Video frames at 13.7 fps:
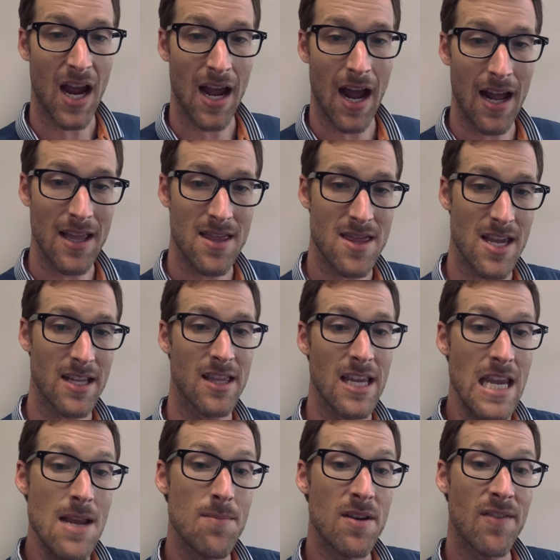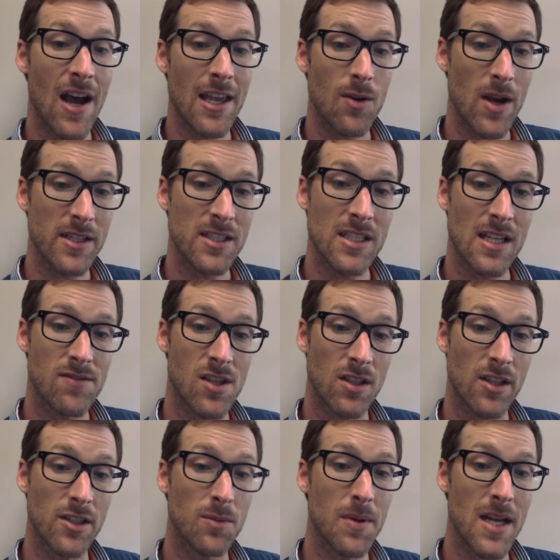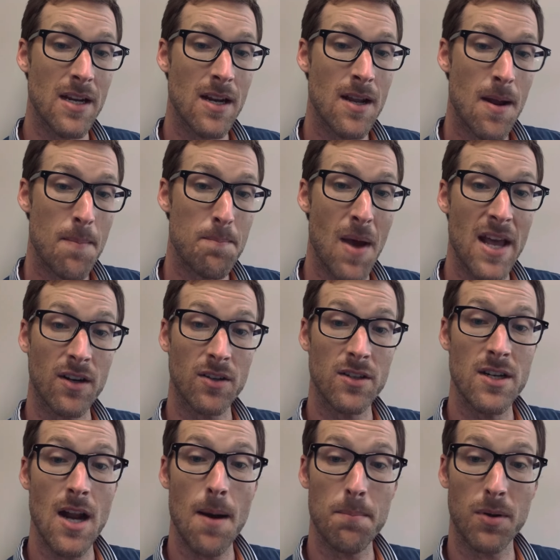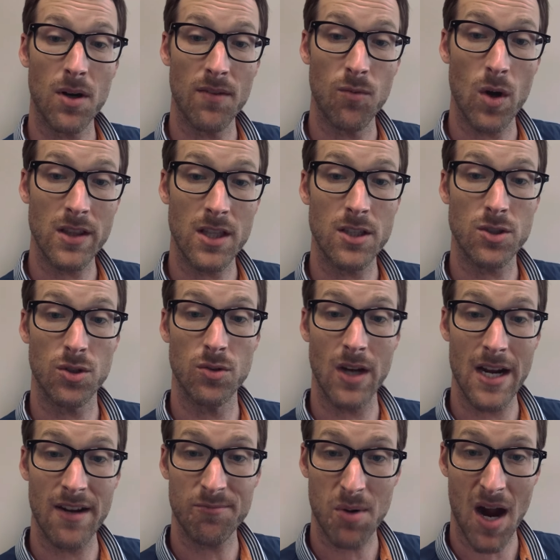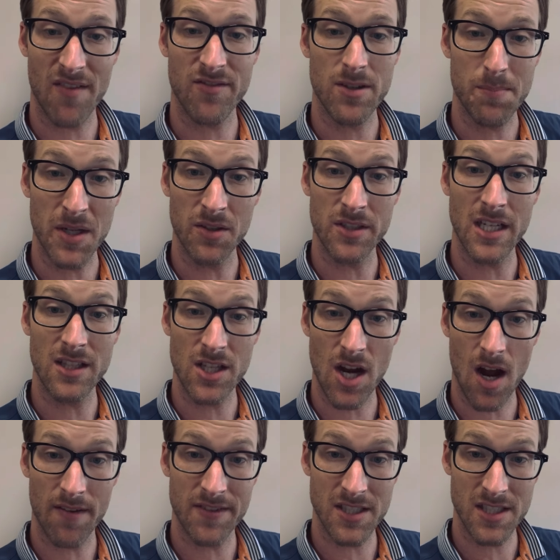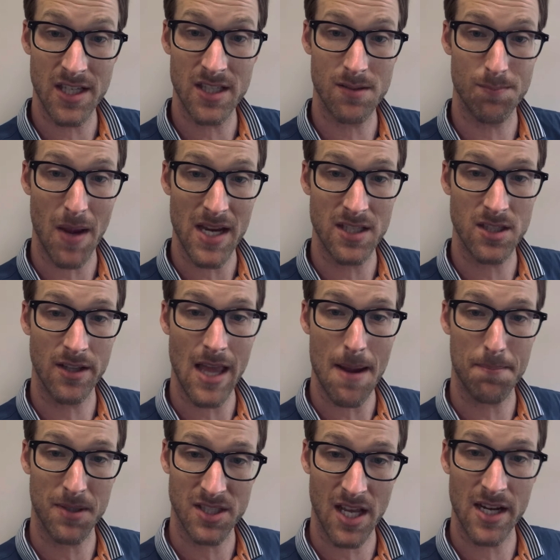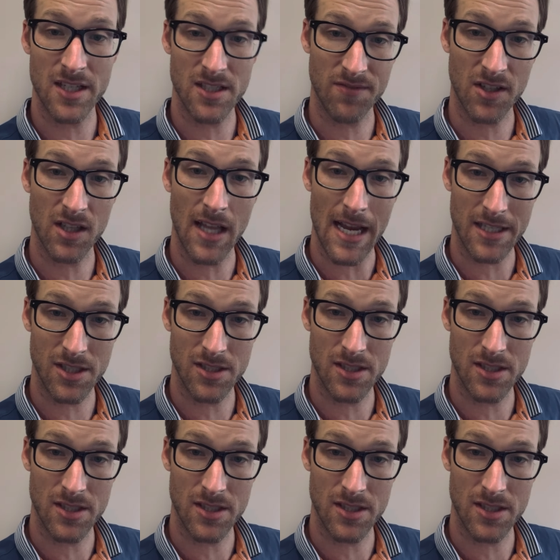I think the EBITDA valuation gives a little bit better number of what the true kind of profitability at the office is based on that percentage of collections